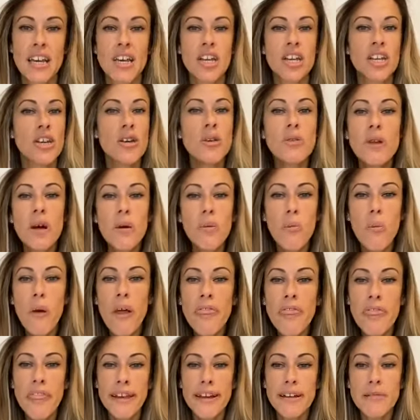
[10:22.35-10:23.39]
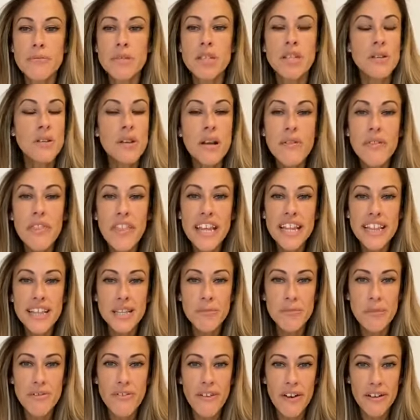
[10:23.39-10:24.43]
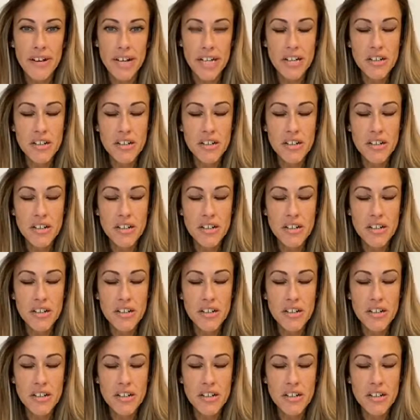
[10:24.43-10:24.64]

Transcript: you don't want them, you don't think they'd be very